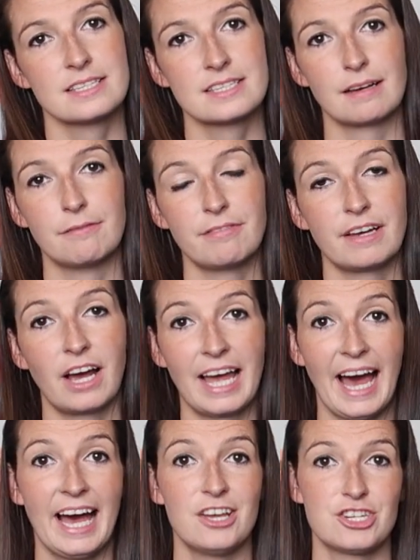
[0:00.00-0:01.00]
something I
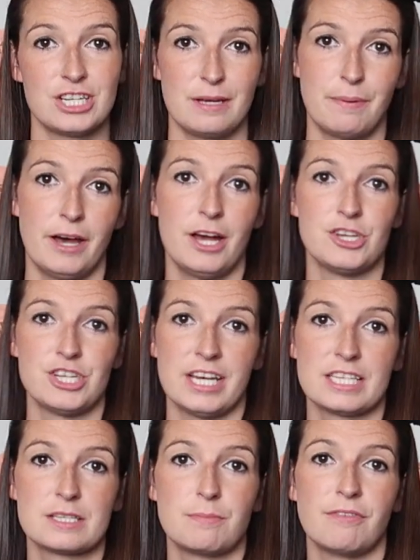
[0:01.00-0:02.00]
actually
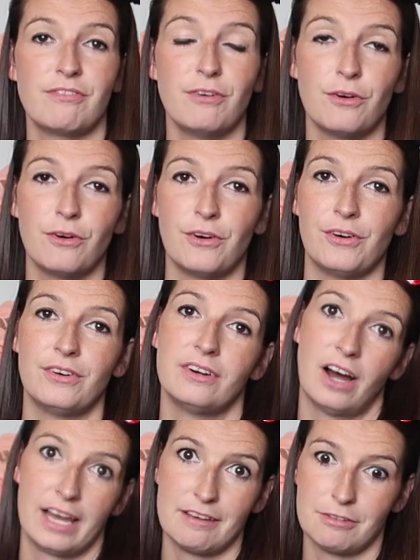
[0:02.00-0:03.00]
purchased before
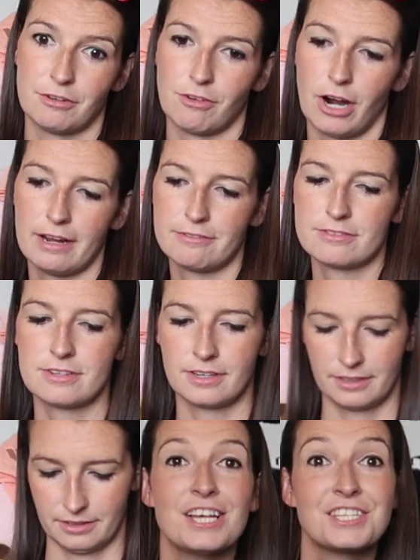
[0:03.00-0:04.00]
I even arrived.
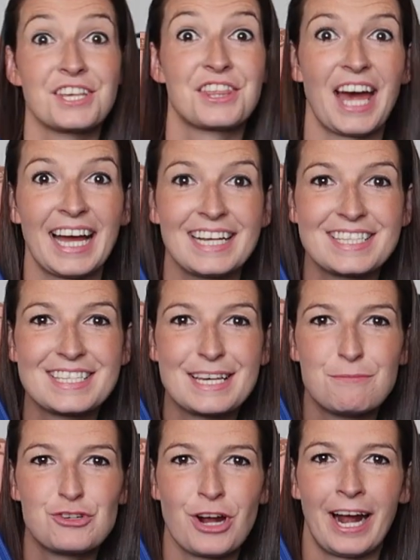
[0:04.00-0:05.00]
So thanks
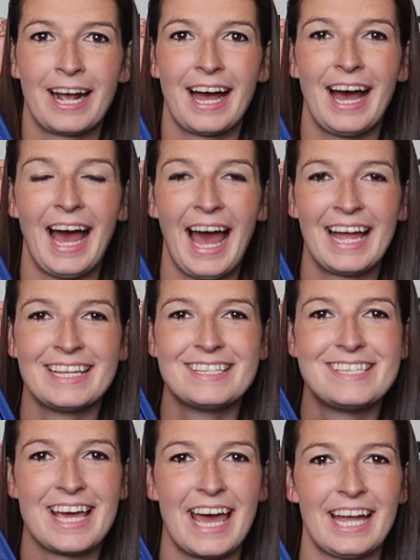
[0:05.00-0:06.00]
Tim Tracker
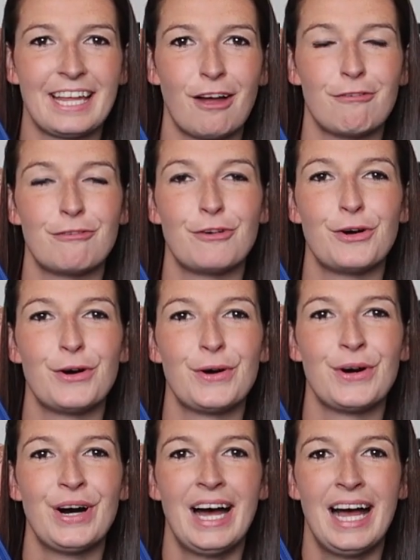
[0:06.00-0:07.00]
and Jen
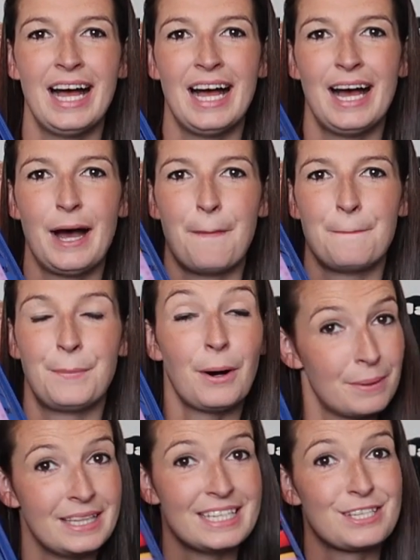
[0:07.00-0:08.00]
for
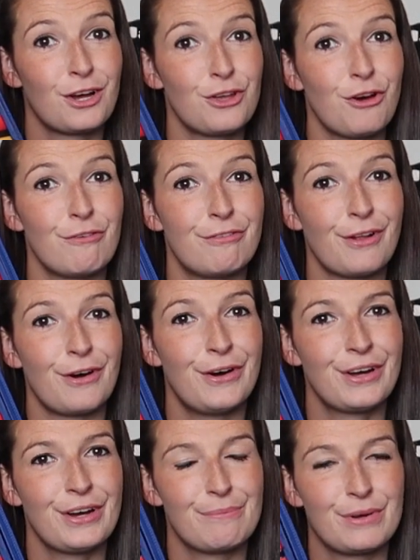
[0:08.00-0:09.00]
popping this on your
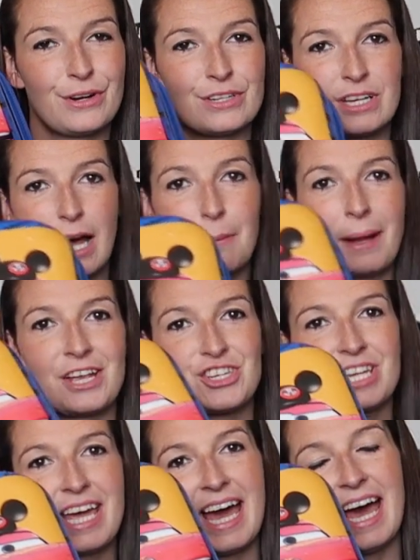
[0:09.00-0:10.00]
vlog, because I
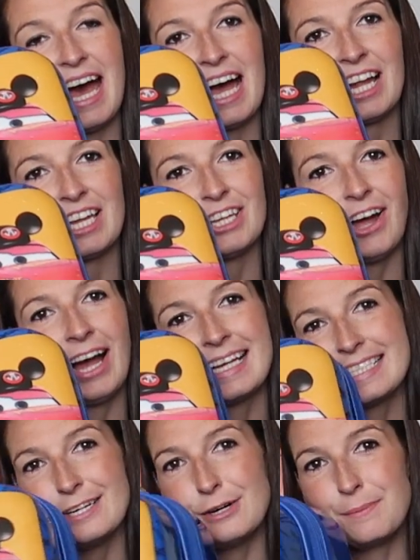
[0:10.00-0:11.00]
managed to get a
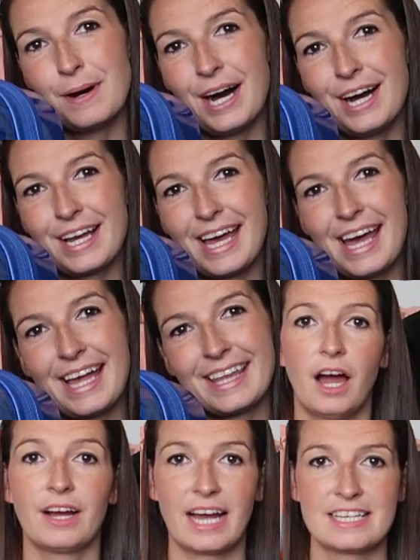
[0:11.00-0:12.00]
nice little
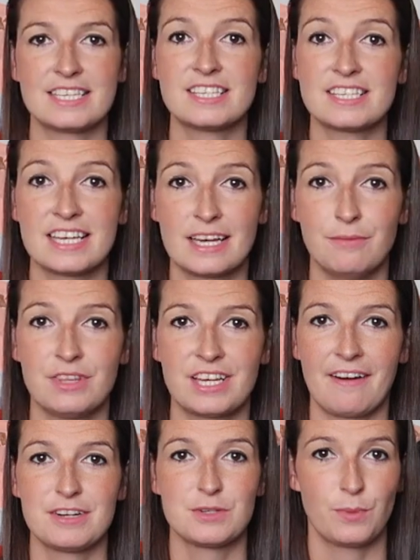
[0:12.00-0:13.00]
bargain. Okay, so sticking with the
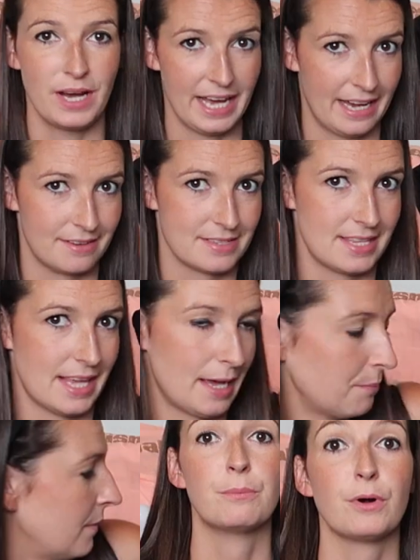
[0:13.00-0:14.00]
Character Warehouse
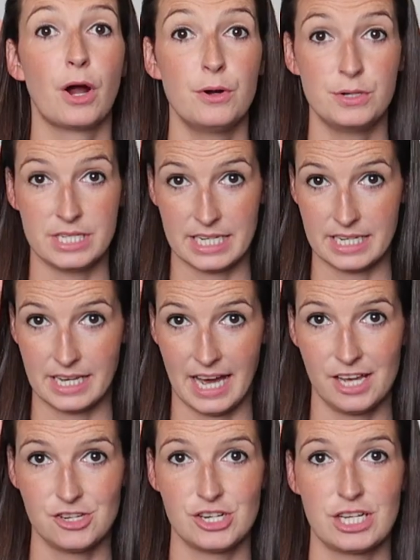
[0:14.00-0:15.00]
theme, Brody
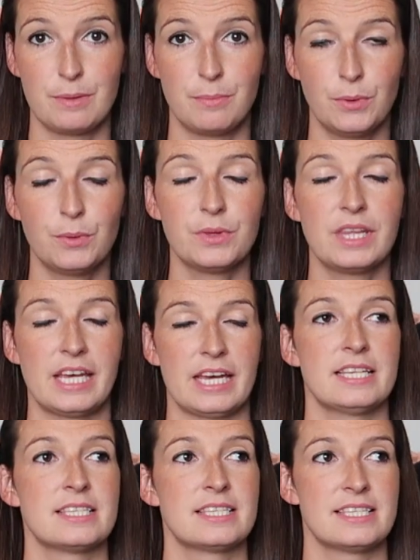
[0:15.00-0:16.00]
actually bought
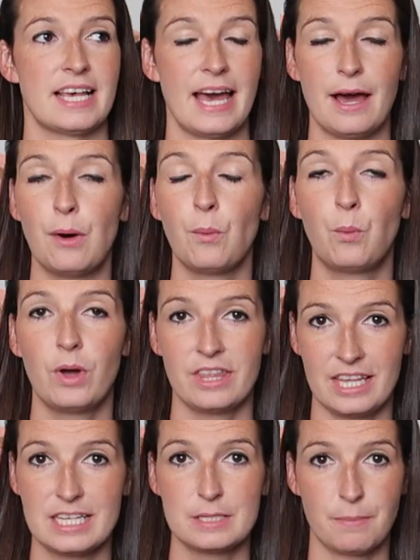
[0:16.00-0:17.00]
this set
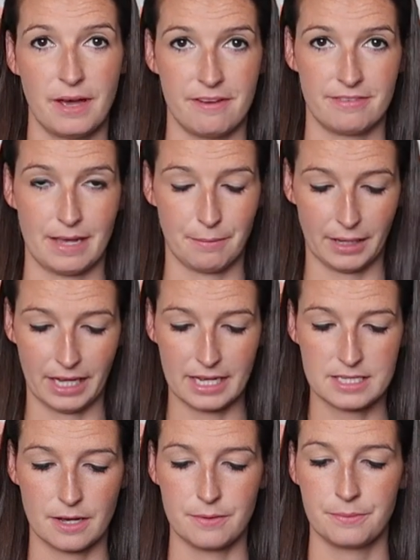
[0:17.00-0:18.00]
with his birthday
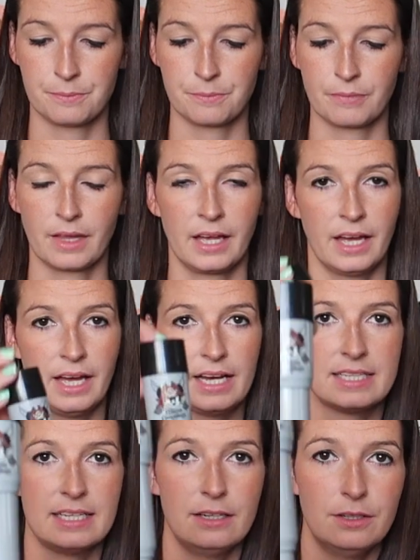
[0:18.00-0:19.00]
money. So
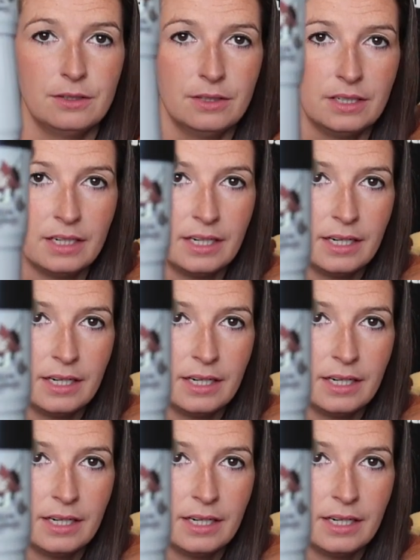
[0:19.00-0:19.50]
it's a little